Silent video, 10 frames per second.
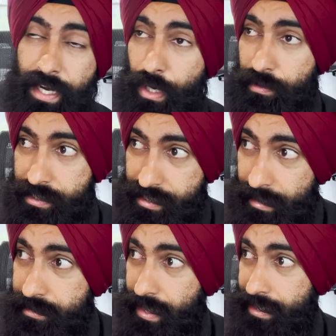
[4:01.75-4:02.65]
I know it
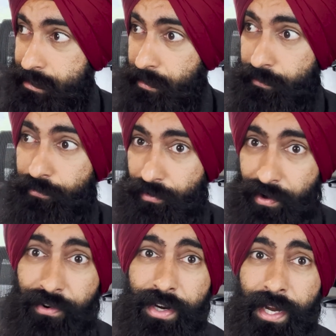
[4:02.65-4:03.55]
seems like it's been
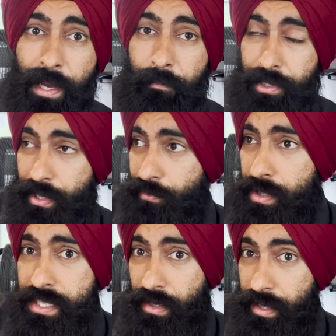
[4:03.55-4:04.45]
forever, but they've
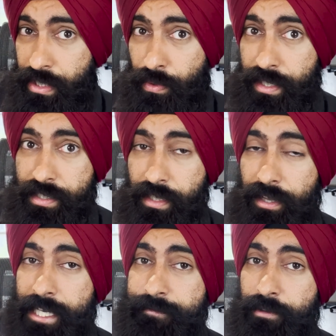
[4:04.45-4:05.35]
only started doing this in the
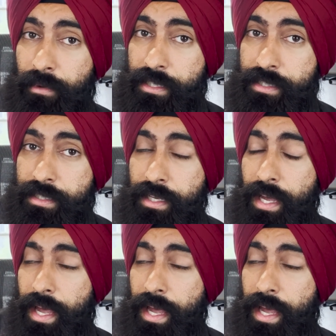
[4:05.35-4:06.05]
last few months.